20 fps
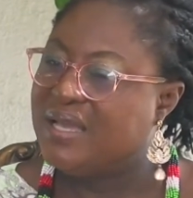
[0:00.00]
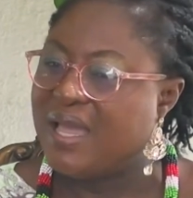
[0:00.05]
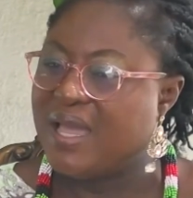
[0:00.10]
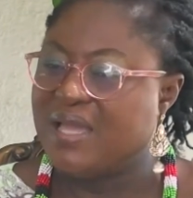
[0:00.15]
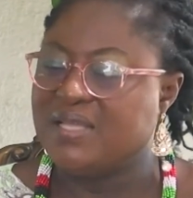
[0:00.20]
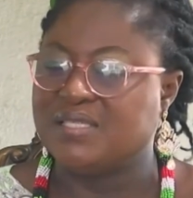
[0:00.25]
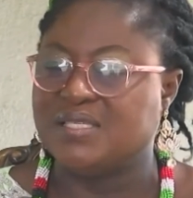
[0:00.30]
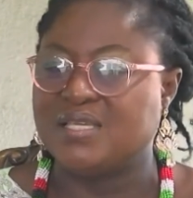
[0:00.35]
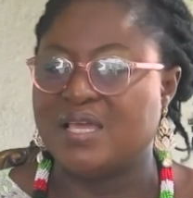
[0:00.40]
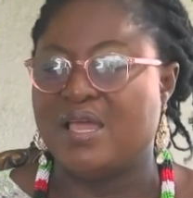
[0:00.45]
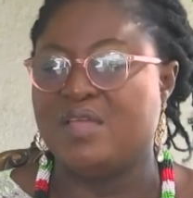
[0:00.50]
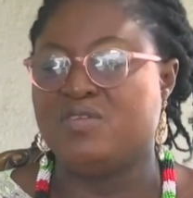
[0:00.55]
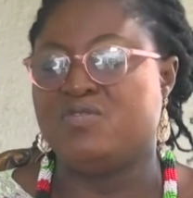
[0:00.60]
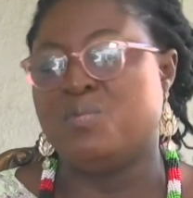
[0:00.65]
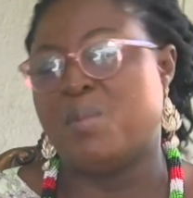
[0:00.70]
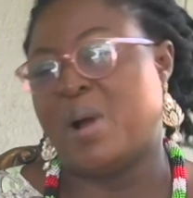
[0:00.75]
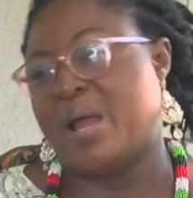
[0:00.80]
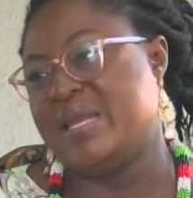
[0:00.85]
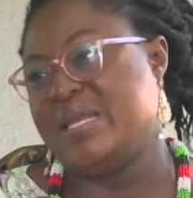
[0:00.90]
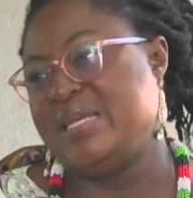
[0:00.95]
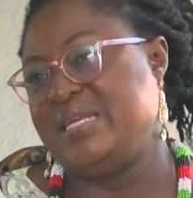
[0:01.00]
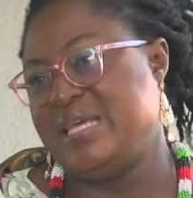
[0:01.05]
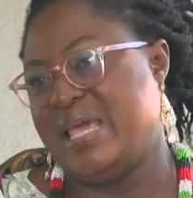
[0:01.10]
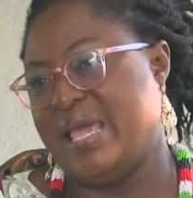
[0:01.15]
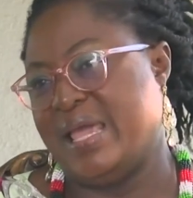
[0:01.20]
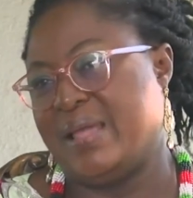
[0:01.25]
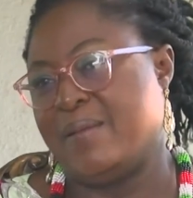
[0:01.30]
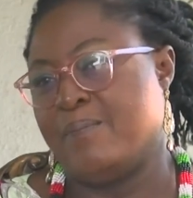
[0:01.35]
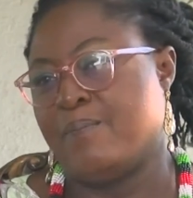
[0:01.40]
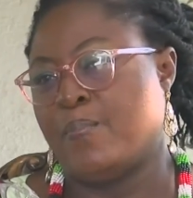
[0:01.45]
nti ejuma ni
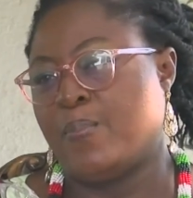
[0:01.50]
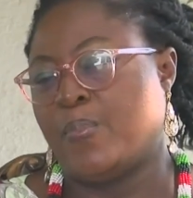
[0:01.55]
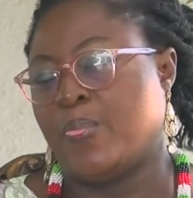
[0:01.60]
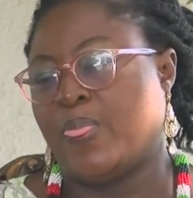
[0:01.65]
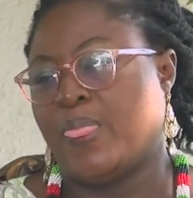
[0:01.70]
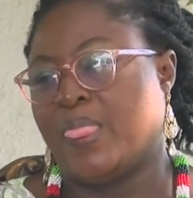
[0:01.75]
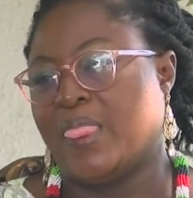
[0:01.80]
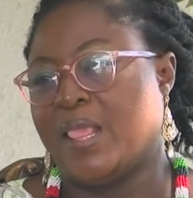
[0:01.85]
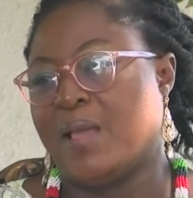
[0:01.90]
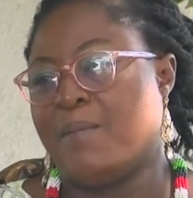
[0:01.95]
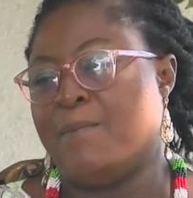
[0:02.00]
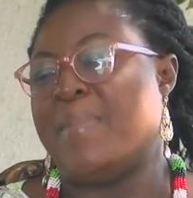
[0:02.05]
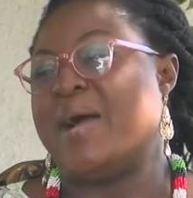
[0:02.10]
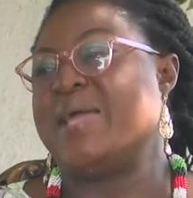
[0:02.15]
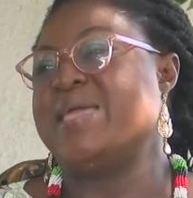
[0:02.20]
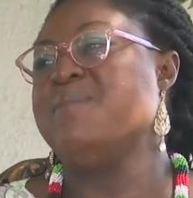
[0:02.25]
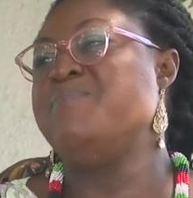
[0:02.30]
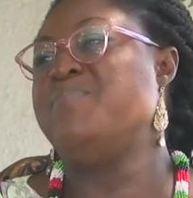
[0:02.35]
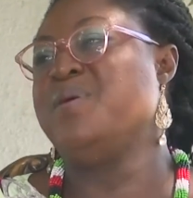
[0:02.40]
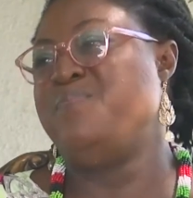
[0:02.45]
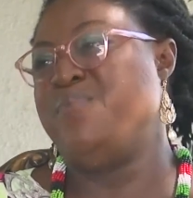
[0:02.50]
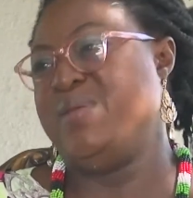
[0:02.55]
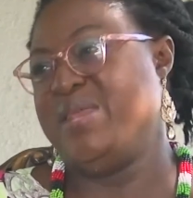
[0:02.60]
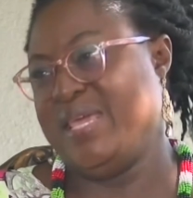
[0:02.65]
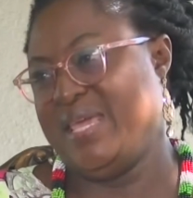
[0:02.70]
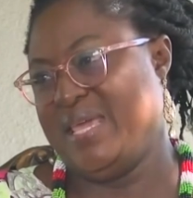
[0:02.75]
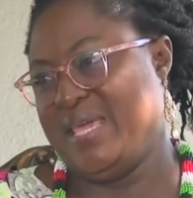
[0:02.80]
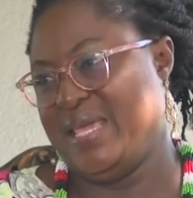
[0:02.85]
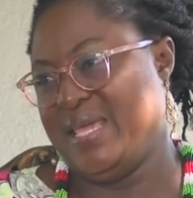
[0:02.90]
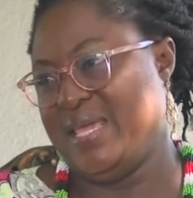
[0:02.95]
de maye
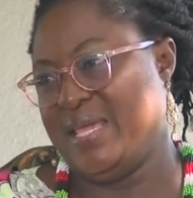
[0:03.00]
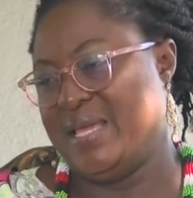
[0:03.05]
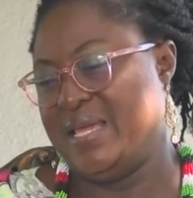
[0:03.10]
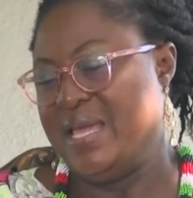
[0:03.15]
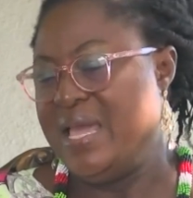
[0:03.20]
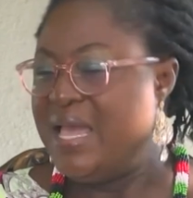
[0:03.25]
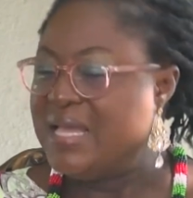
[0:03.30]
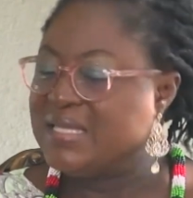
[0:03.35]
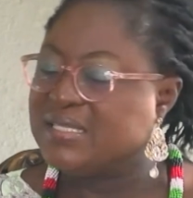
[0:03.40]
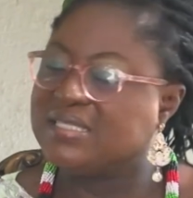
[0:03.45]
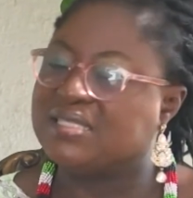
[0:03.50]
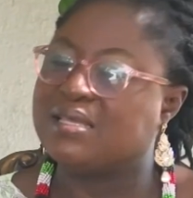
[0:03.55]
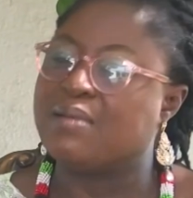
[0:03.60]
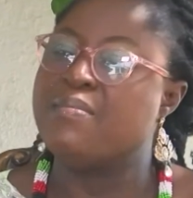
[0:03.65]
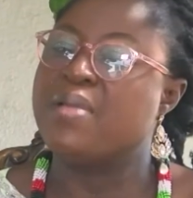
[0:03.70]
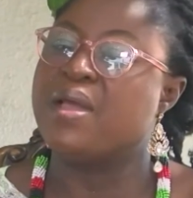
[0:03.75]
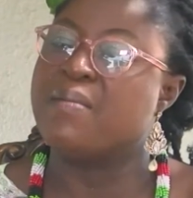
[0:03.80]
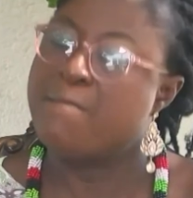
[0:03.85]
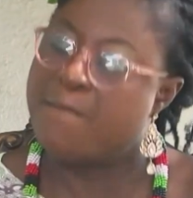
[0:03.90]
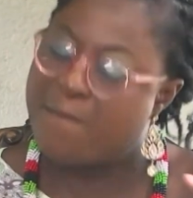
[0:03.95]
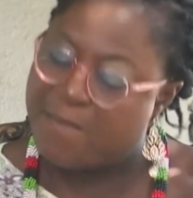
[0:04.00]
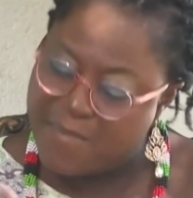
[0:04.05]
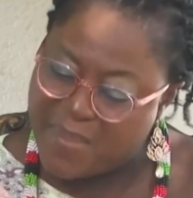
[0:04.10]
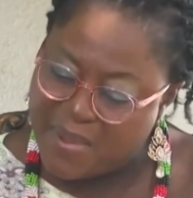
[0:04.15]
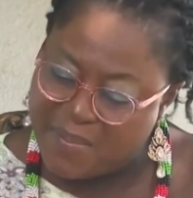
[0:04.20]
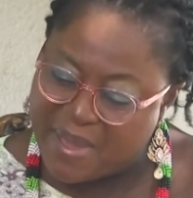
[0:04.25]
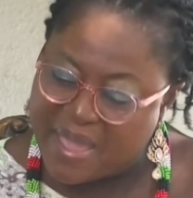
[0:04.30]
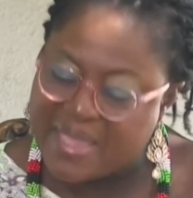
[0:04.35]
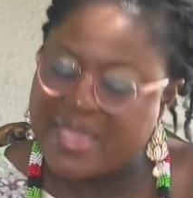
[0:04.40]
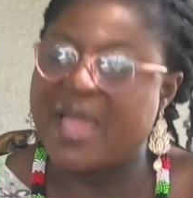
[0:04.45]
bebre. It is
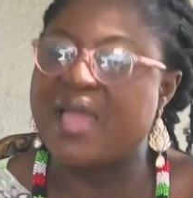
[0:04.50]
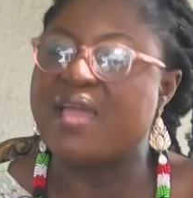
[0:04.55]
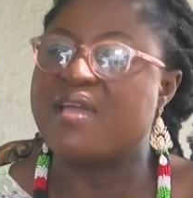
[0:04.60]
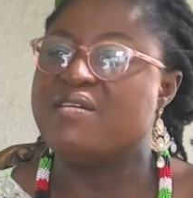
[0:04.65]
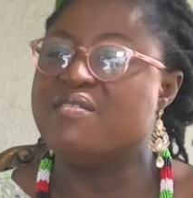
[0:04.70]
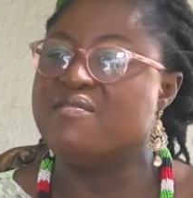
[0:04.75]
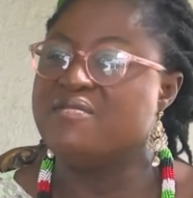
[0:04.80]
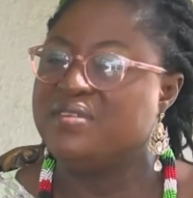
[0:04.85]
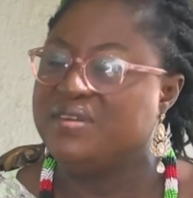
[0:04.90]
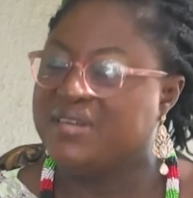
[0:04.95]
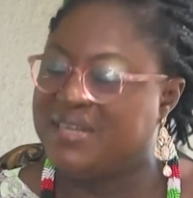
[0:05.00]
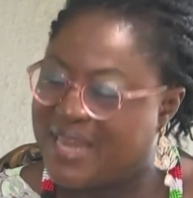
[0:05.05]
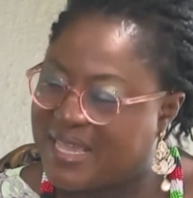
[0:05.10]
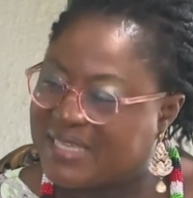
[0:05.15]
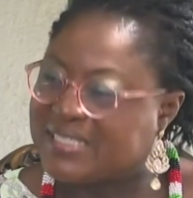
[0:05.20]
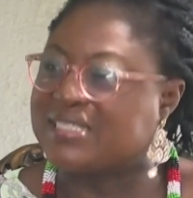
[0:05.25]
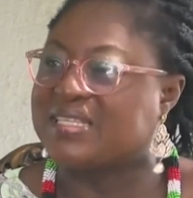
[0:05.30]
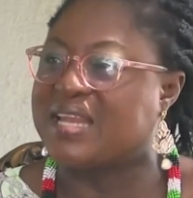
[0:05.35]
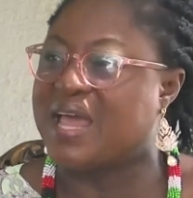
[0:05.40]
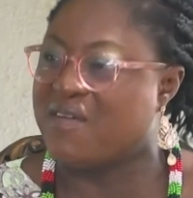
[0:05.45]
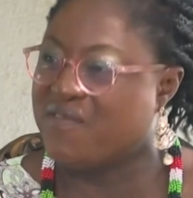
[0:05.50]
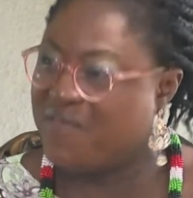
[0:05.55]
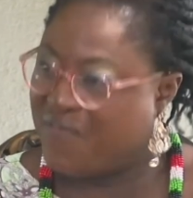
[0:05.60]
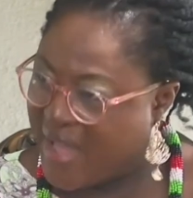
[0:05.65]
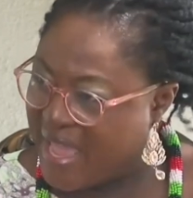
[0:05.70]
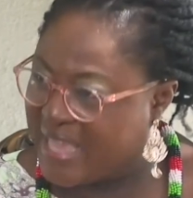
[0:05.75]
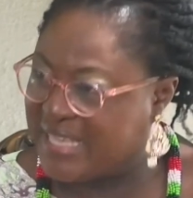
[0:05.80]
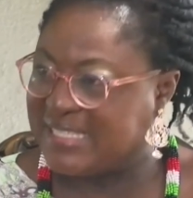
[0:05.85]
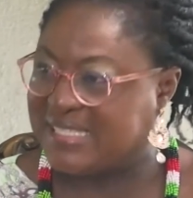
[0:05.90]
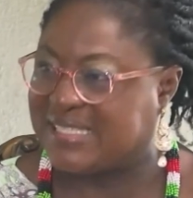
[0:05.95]
a national
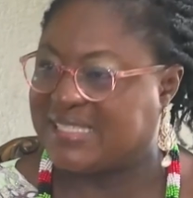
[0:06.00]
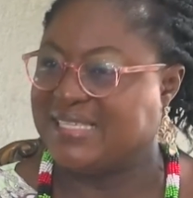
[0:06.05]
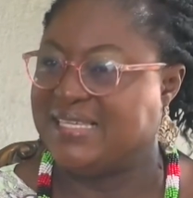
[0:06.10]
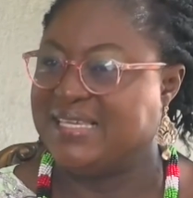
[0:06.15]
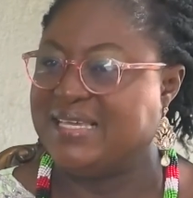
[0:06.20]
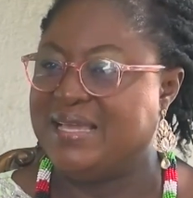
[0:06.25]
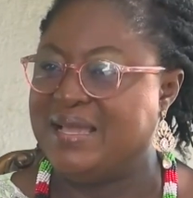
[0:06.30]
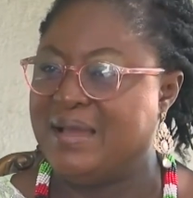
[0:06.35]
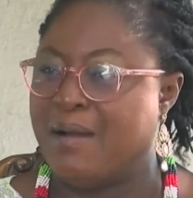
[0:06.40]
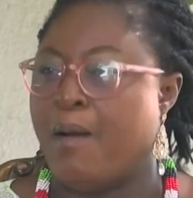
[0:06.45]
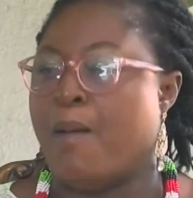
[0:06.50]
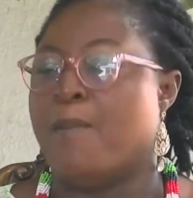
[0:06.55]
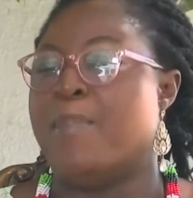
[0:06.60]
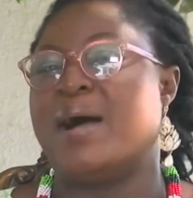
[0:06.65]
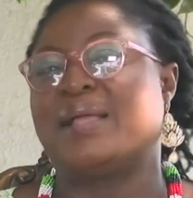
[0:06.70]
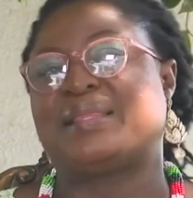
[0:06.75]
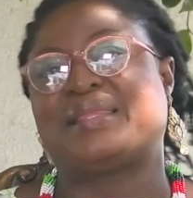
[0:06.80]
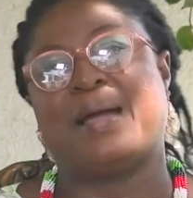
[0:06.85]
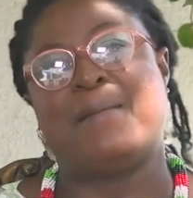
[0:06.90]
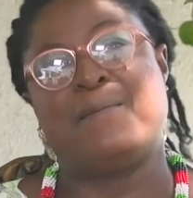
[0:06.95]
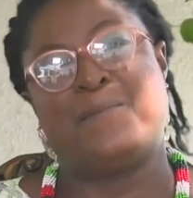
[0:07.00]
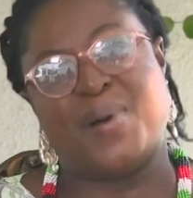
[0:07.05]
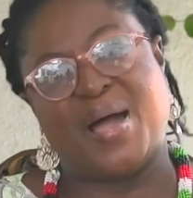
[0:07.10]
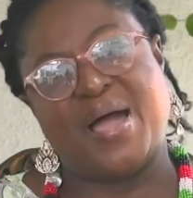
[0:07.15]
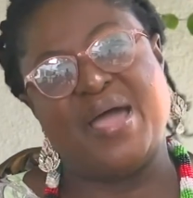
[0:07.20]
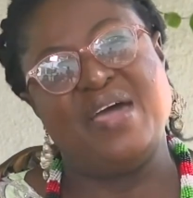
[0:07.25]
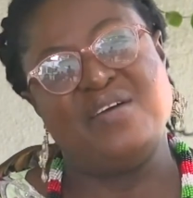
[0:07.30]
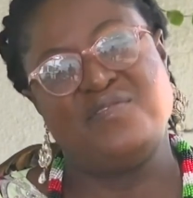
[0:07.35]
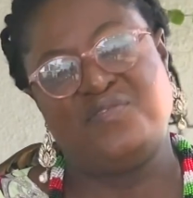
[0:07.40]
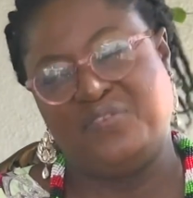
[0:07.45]
vice about Tampa
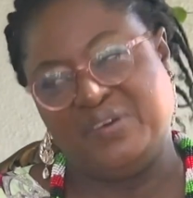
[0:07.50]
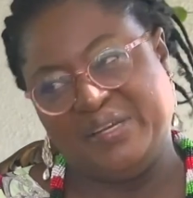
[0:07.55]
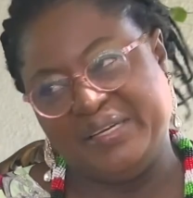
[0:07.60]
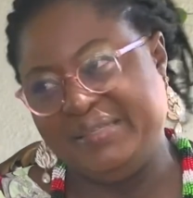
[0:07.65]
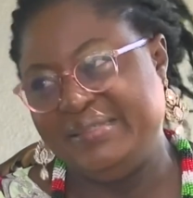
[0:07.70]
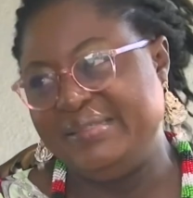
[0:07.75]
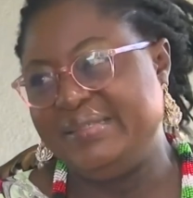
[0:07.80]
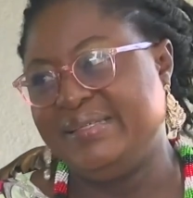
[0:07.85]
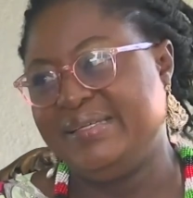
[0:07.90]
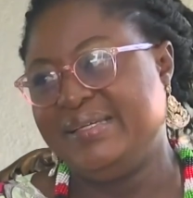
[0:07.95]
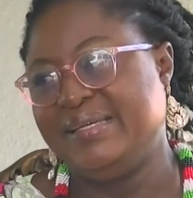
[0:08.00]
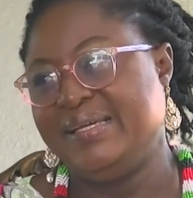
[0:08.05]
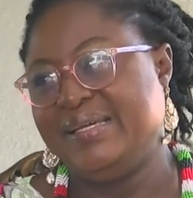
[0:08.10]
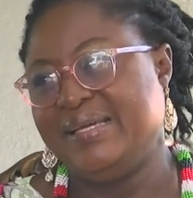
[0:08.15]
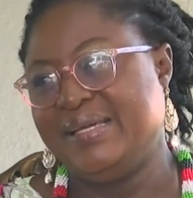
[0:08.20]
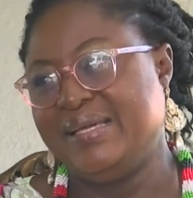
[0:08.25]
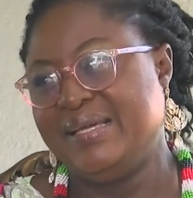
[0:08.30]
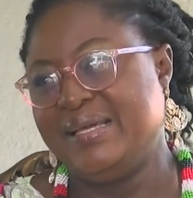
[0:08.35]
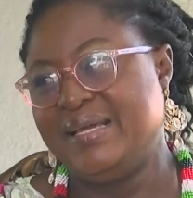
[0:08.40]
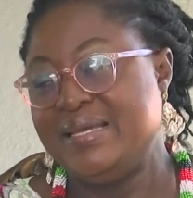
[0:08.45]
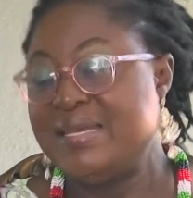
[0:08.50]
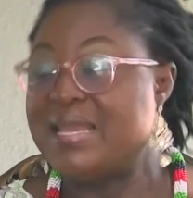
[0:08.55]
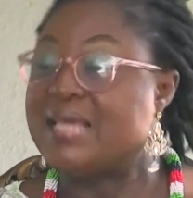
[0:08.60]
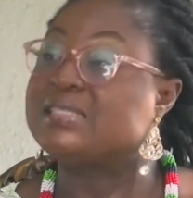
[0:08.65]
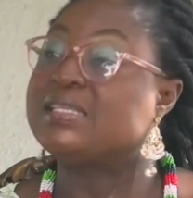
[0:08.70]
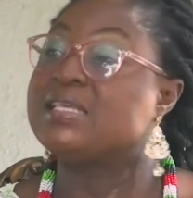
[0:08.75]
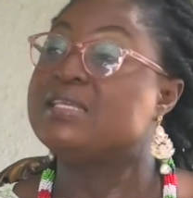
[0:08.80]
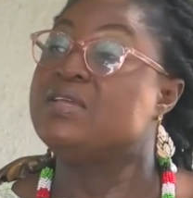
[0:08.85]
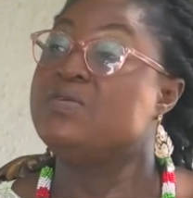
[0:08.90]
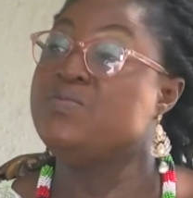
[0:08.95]
Evelyn.
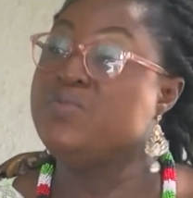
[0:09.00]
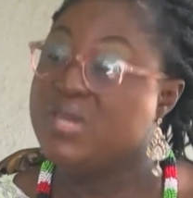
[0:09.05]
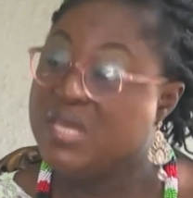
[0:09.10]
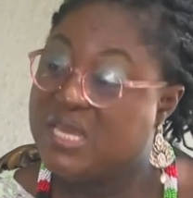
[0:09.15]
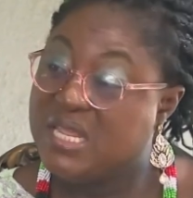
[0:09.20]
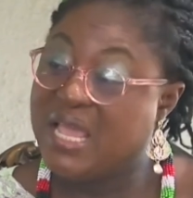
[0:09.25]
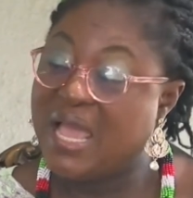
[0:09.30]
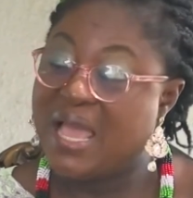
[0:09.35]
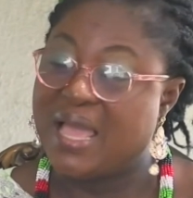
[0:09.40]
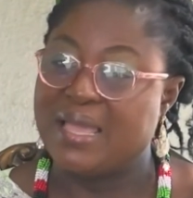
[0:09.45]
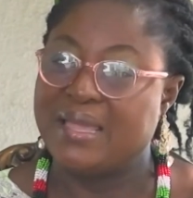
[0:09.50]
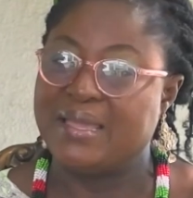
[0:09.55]
That's a year.